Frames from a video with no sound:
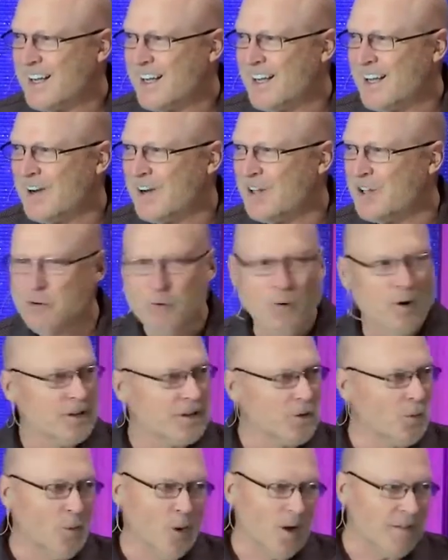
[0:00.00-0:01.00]
It, you weren't
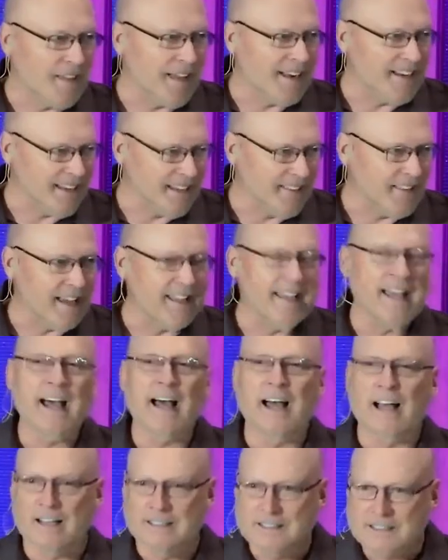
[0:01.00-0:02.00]
the one that did that. Yeah,
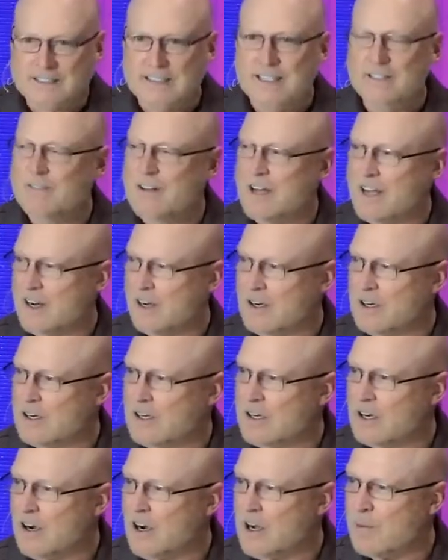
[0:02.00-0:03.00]
Steve got a
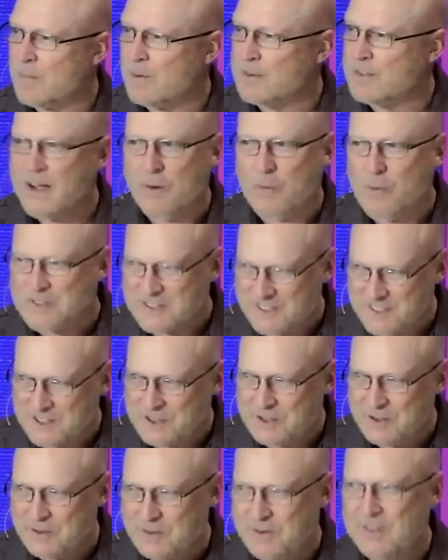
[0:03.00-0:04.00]
hook caught, but that wasn't
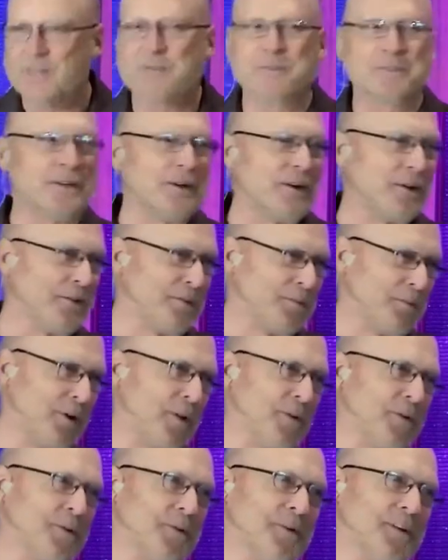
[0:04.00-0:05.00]
you. It was our other
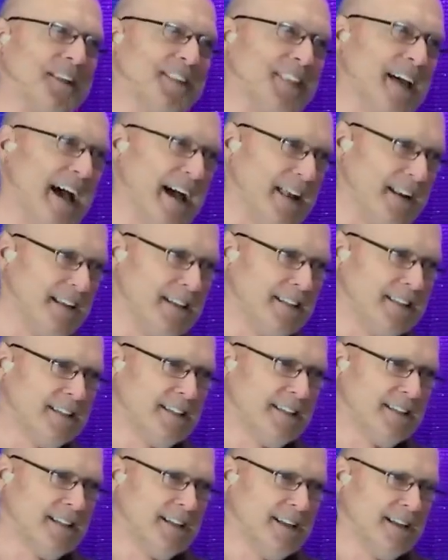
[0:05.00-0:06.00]
brother who did that.
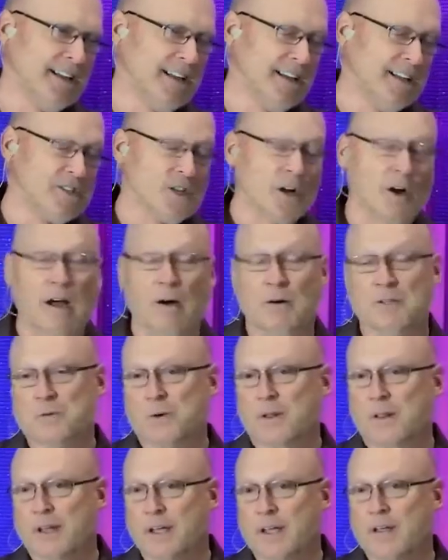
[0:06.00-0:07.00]
So I was
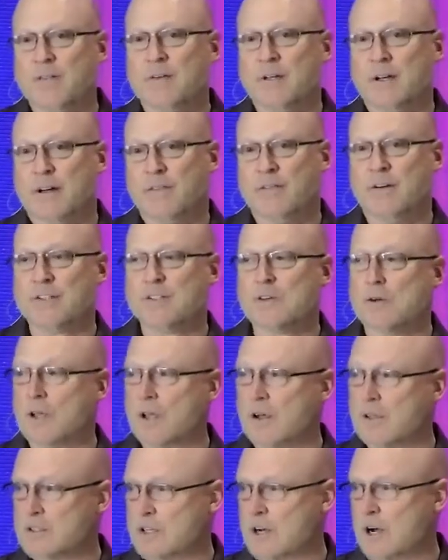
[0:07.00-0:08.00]
relieved. I felt so
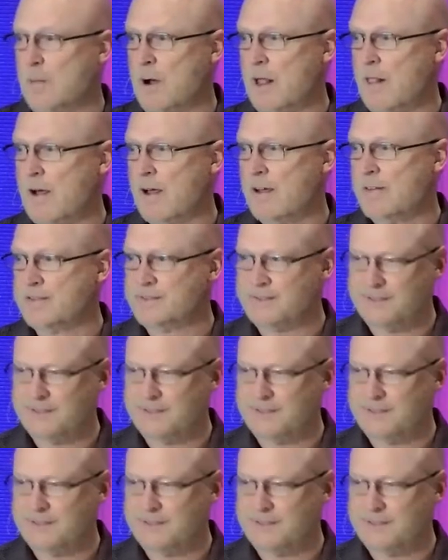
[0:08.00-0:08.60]
guilty all my life.